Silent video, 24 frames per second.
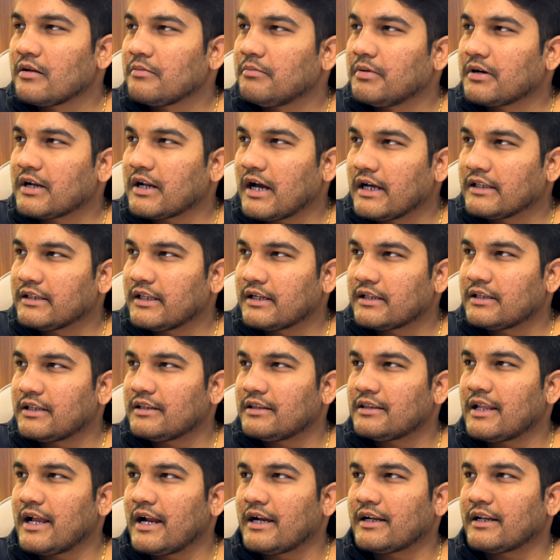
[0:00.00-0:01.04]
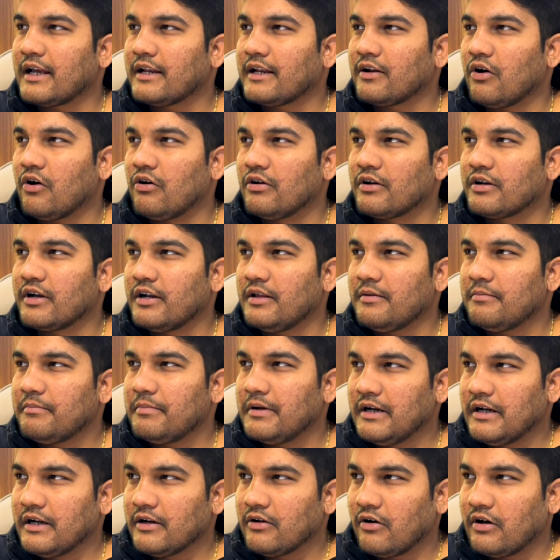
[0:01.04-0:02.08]
But other than that, an already
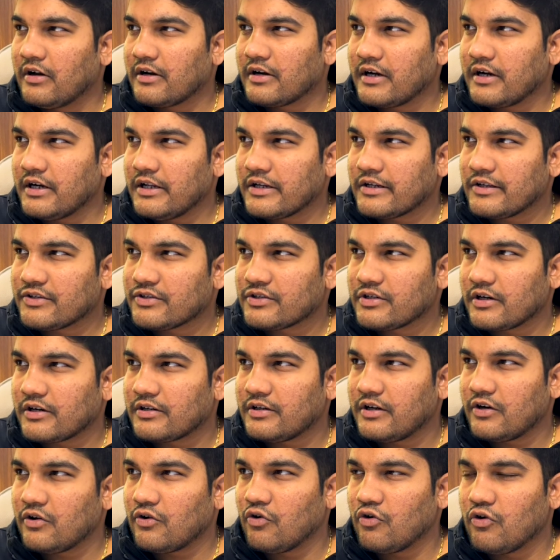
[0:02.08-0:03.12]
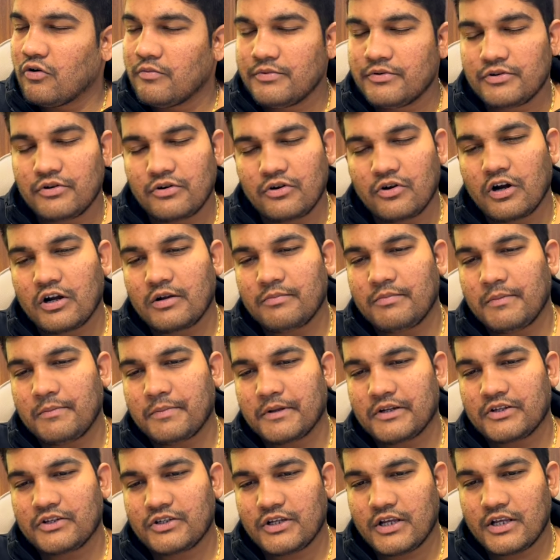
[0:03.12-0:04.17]
built, already constructed home should not be
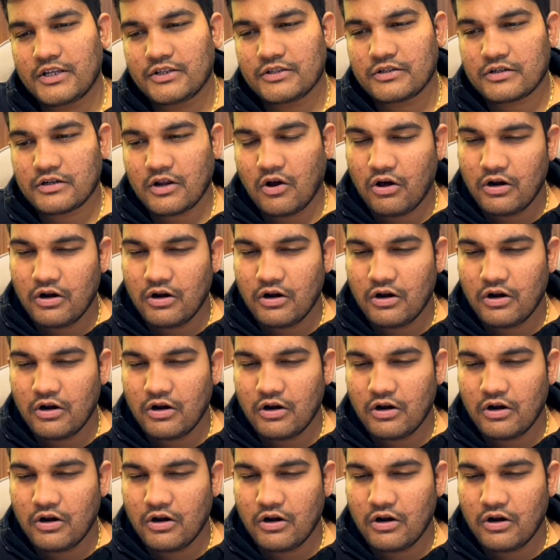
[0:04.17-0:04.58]
purchased.